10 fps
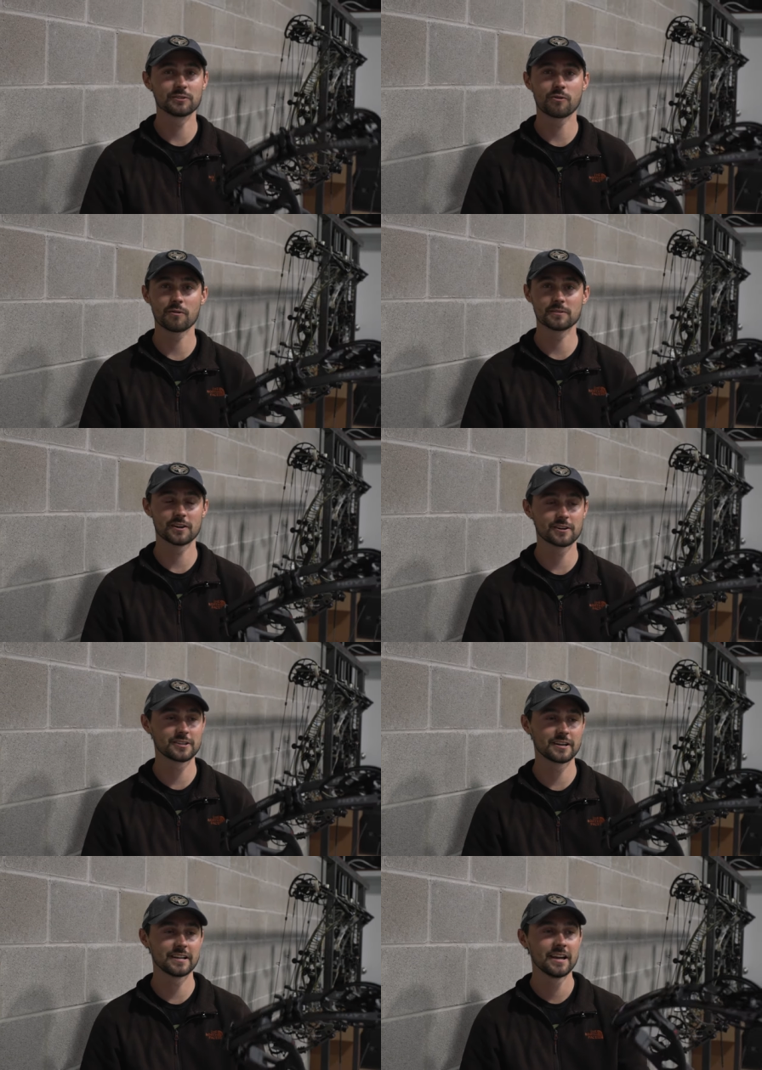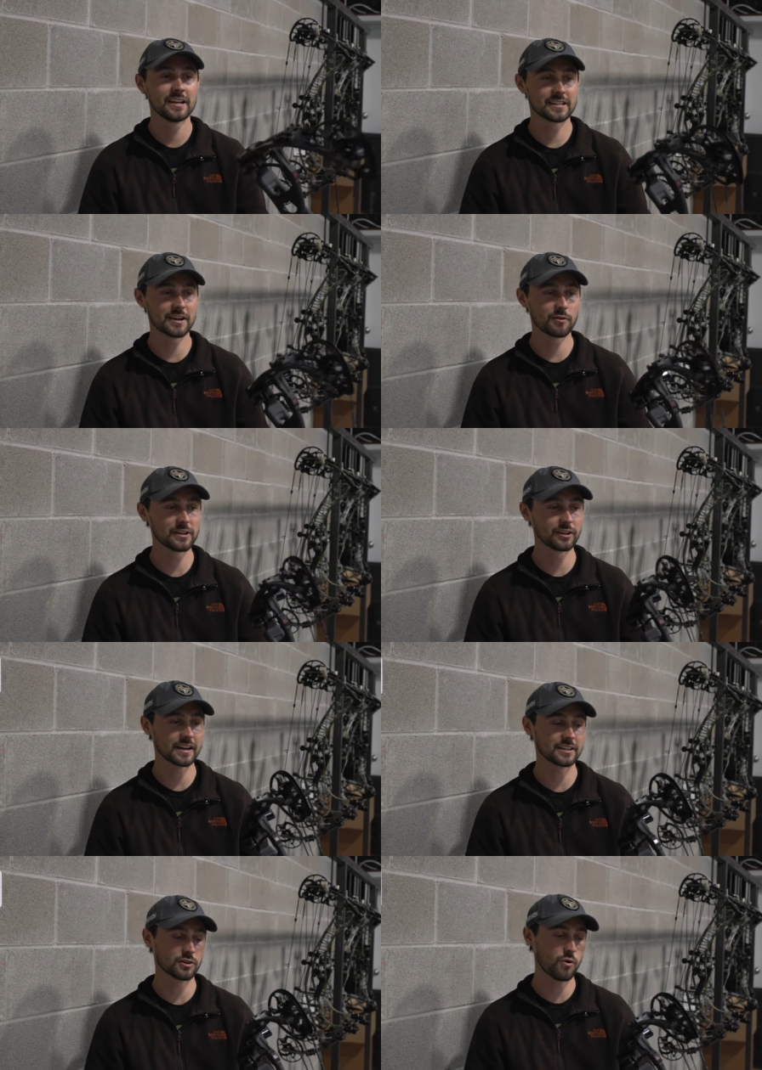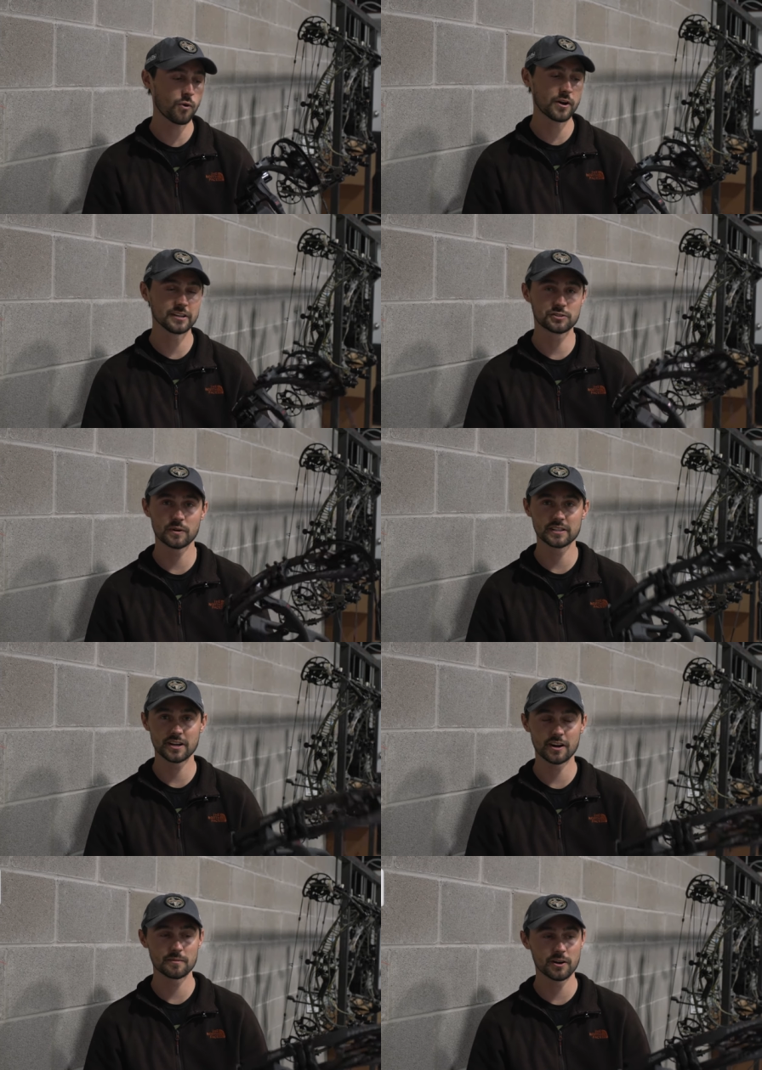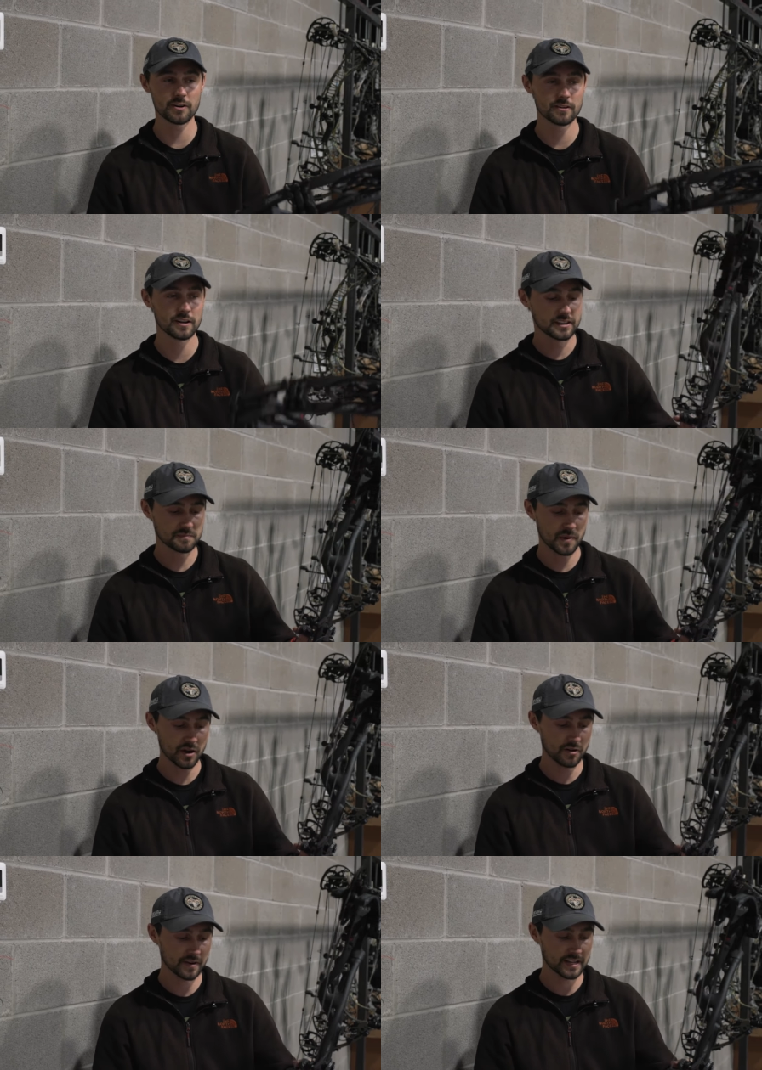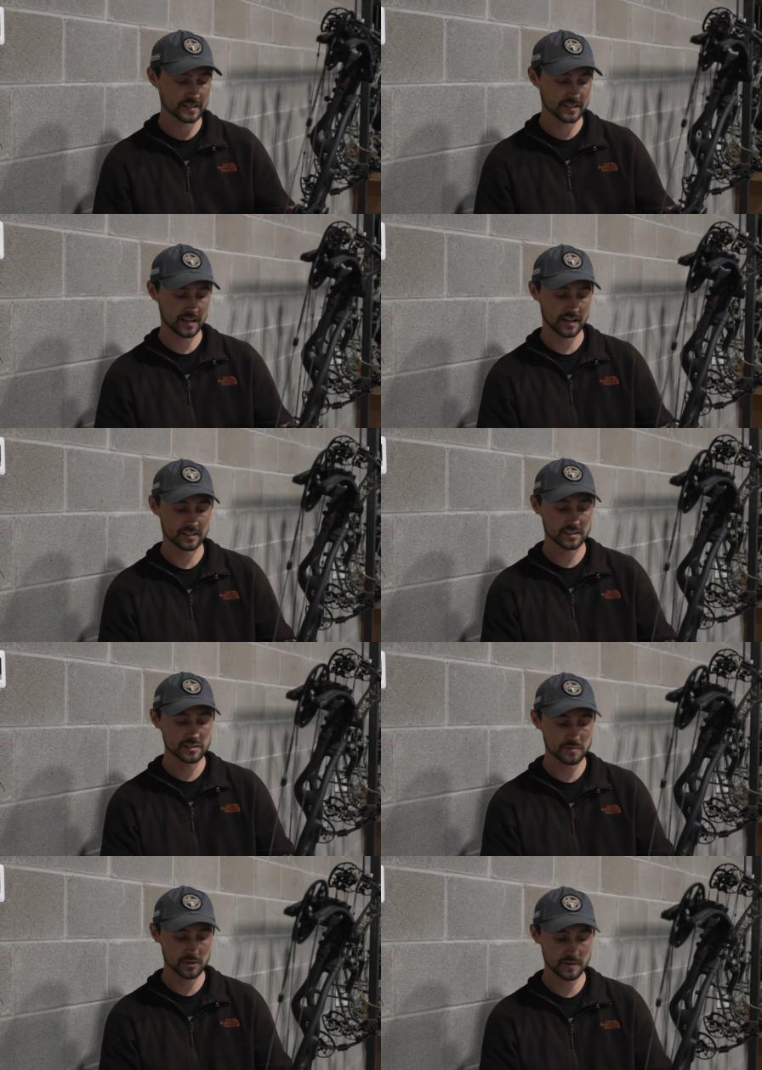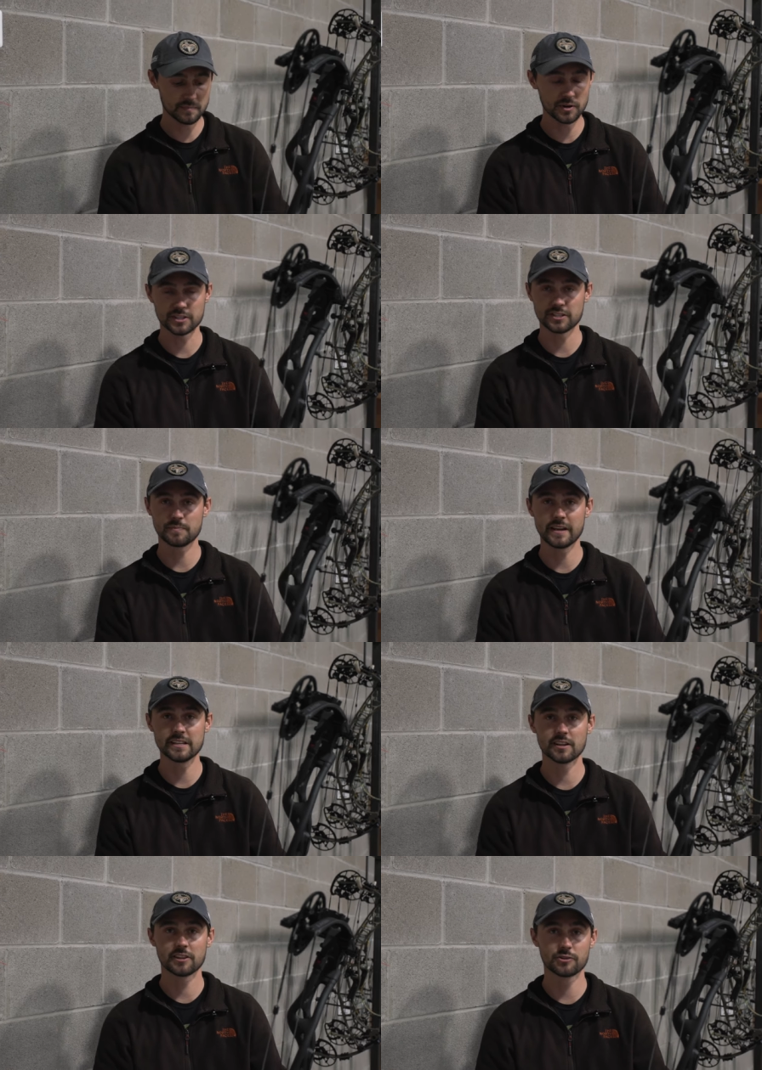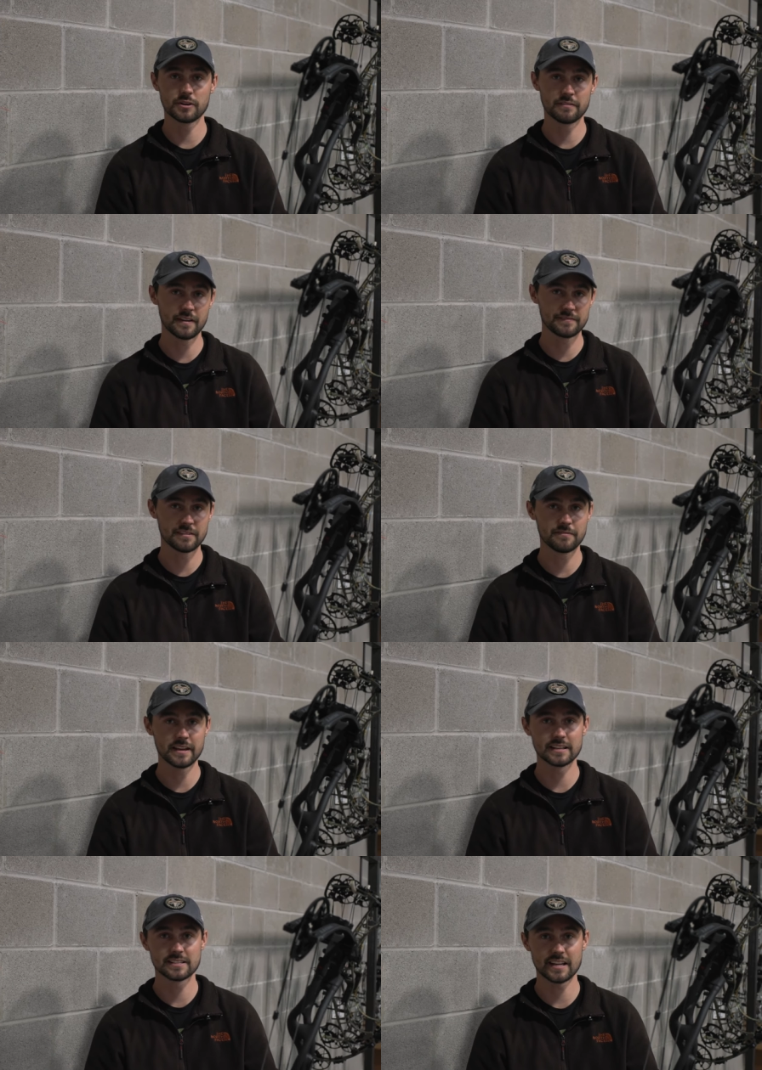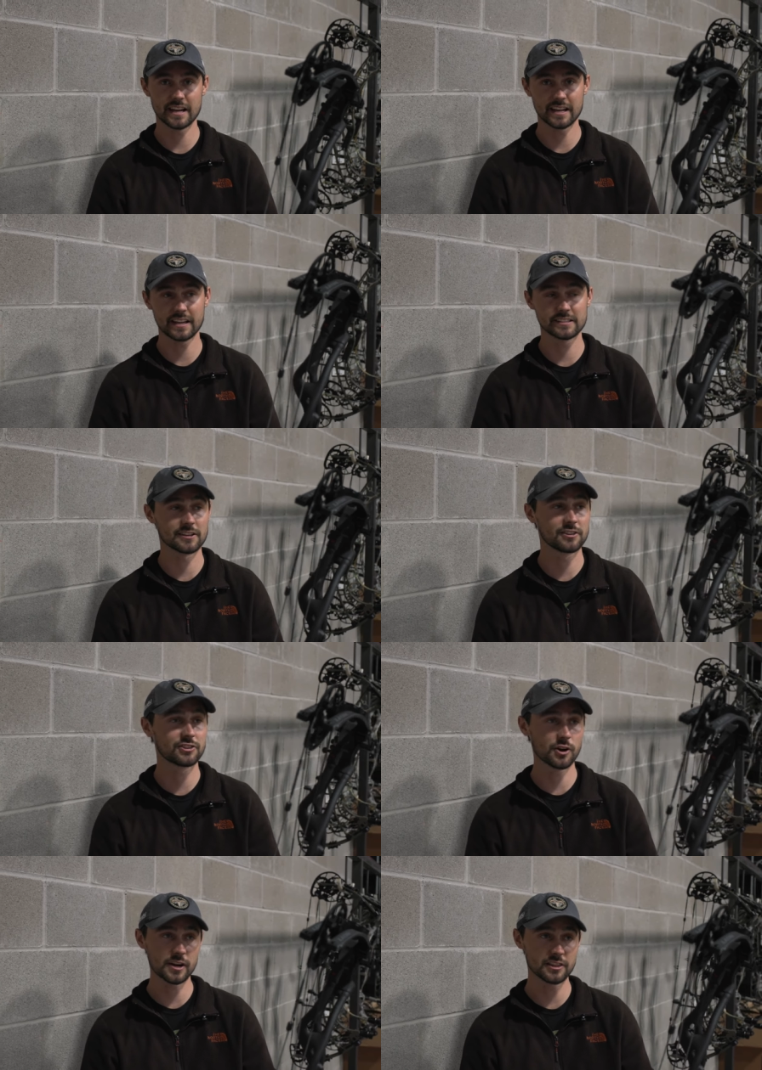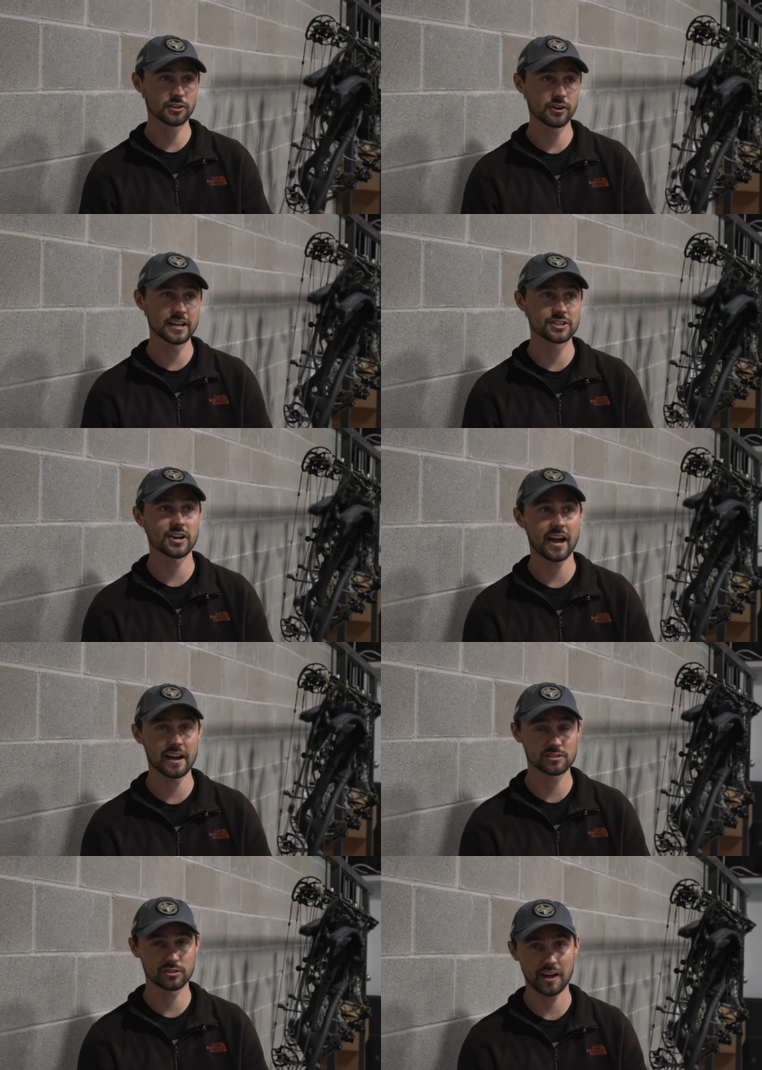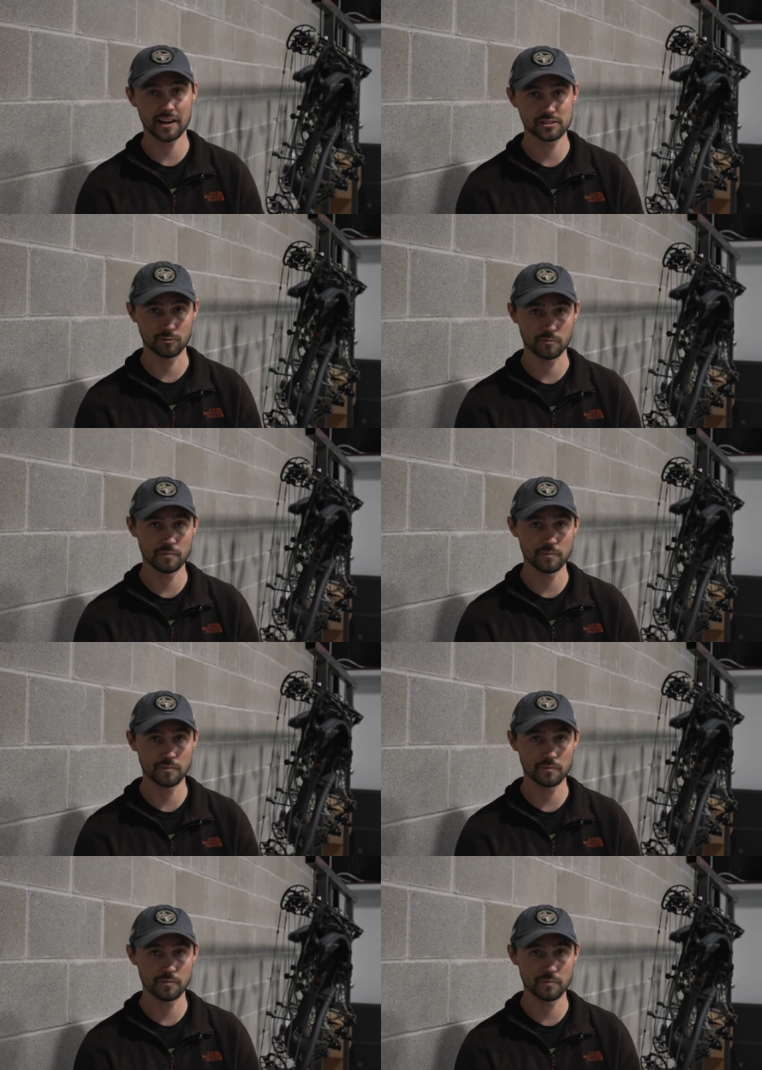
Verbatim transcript: with Korbin's Archery. Today we'll be looking at the Hoyt Twin Turbo. This bow is uh, supposed to be pushing speeds of three hundred fifty feet a second. It's a thirty-three inch axle to axle